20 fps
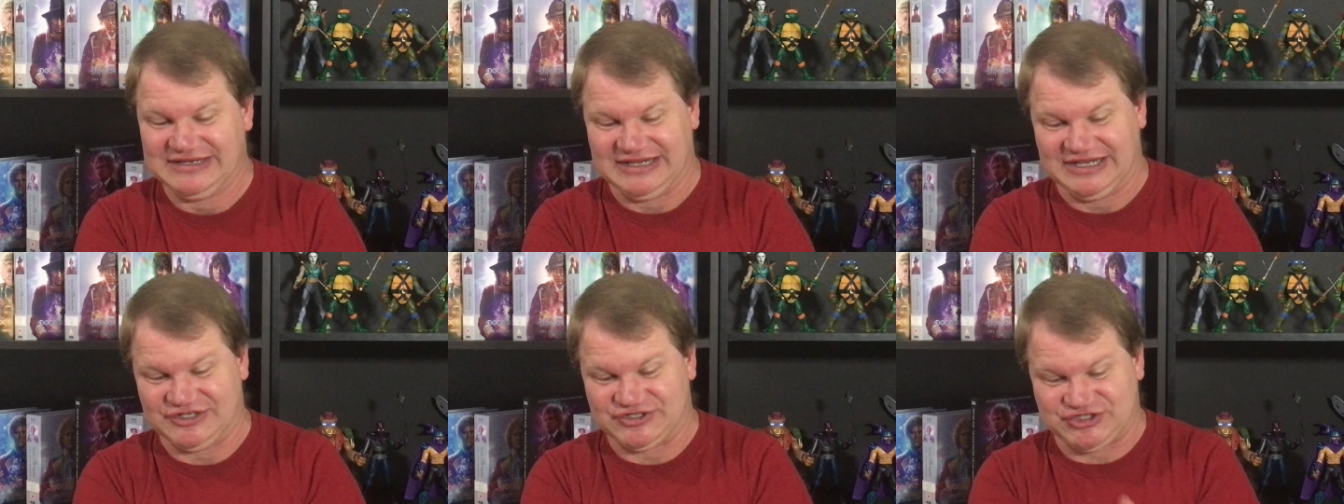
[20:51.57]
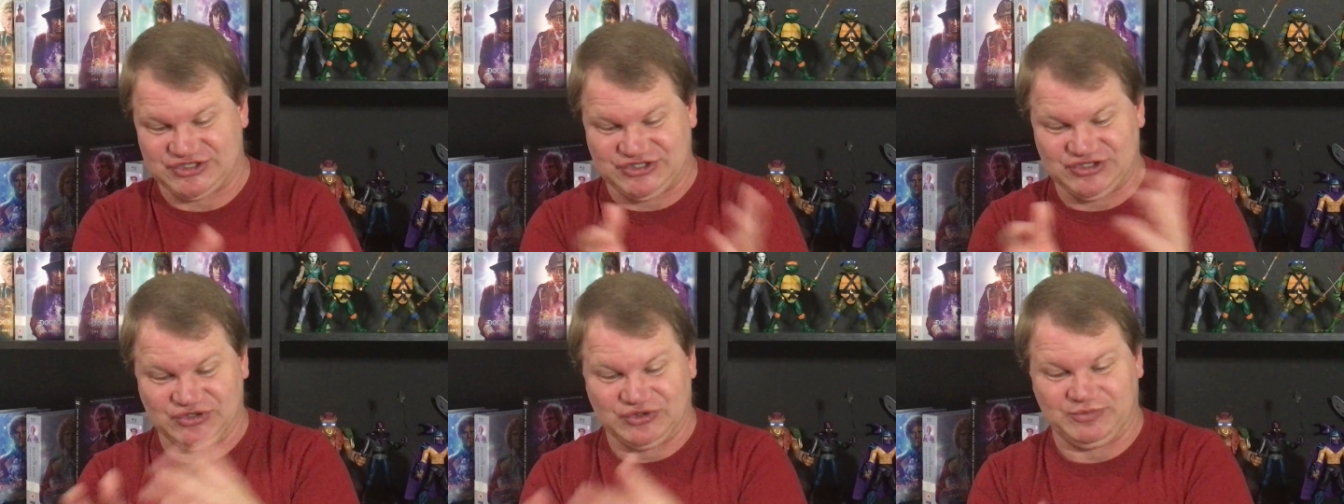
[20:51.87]
and
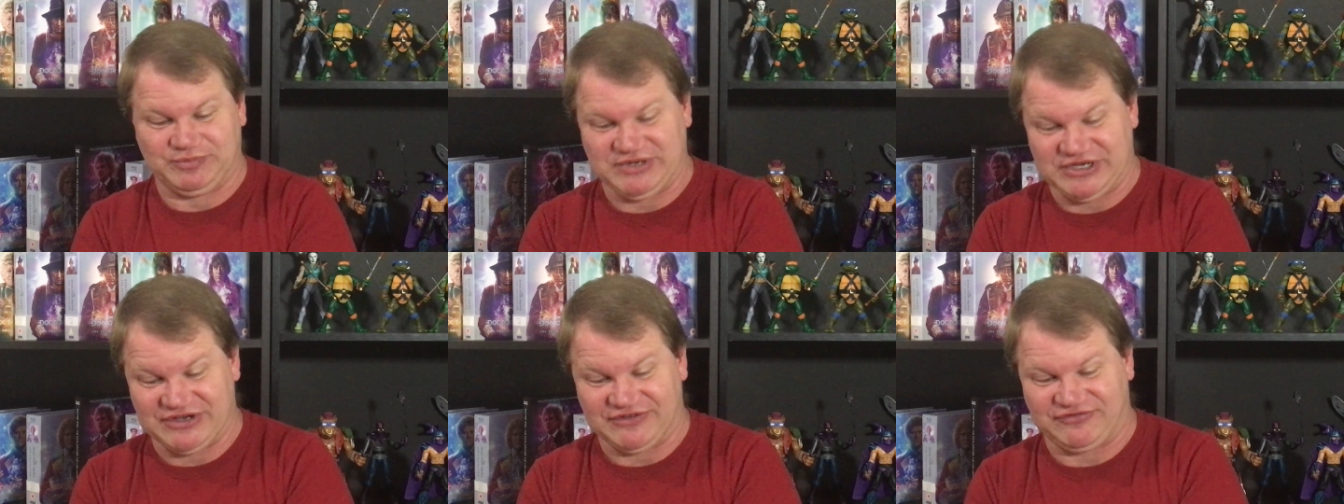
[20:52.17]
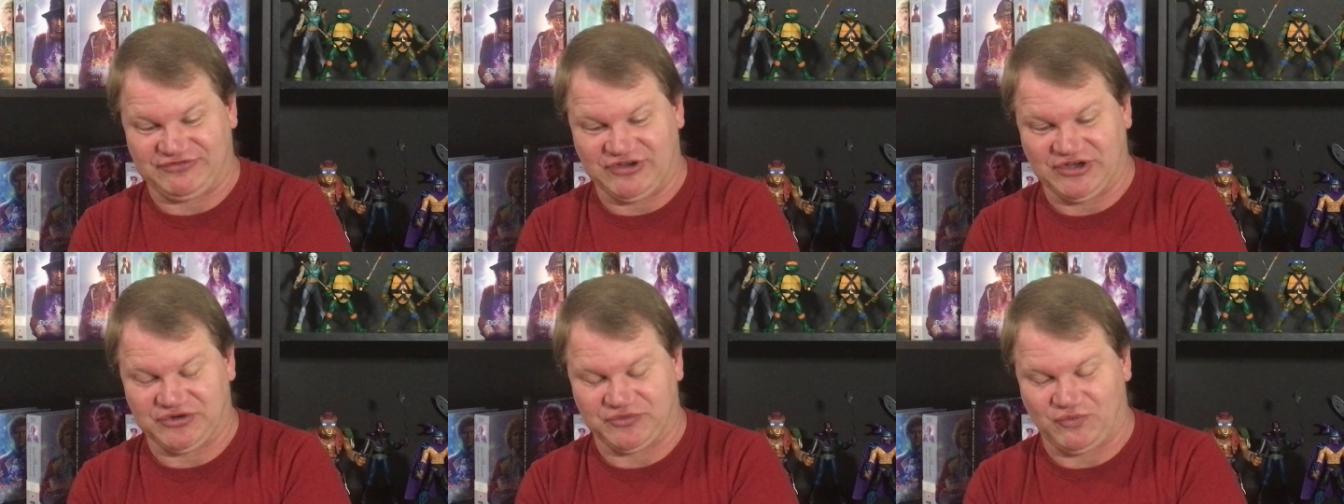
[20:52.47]
still be a
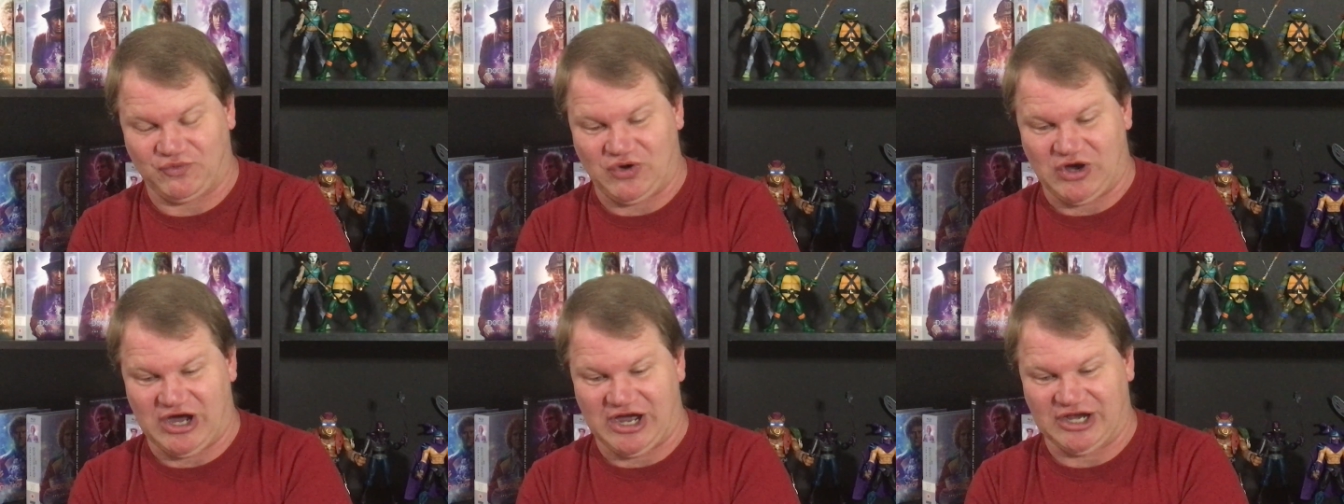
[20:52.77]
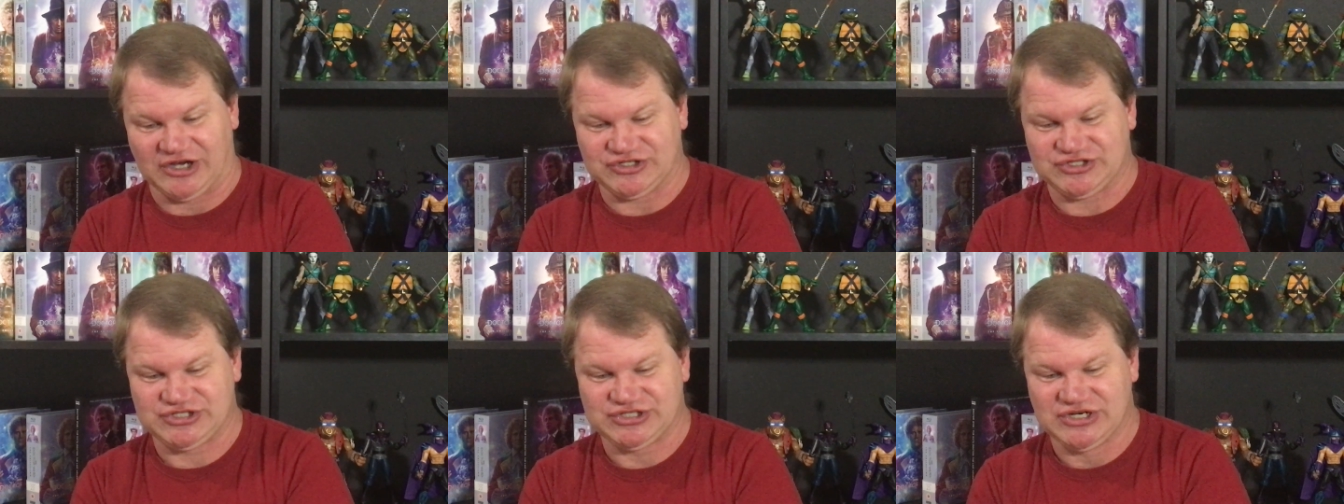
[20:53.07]
fun
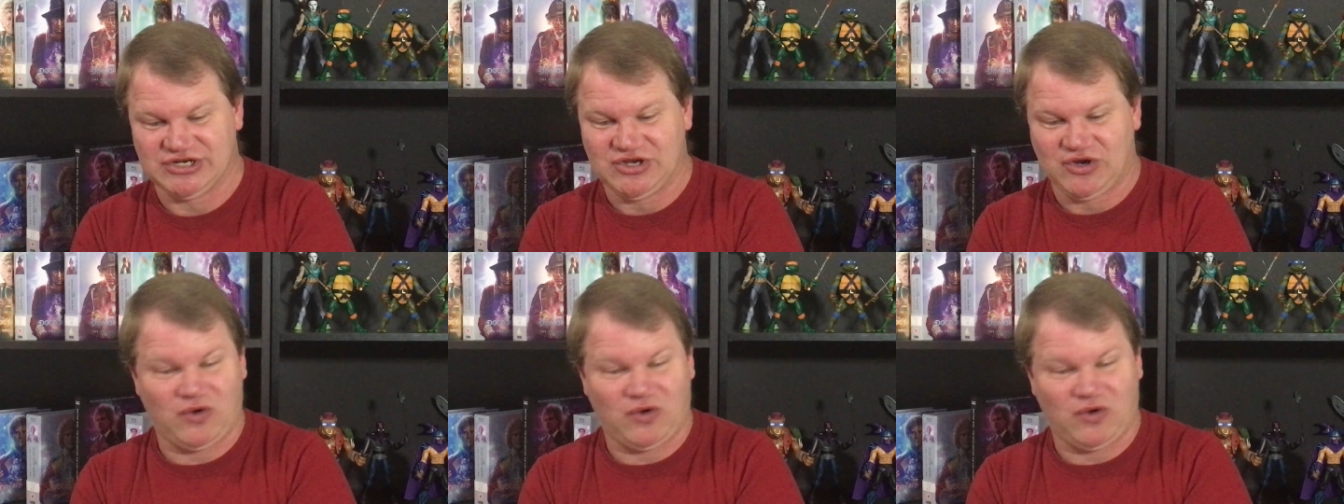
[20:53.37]
watch.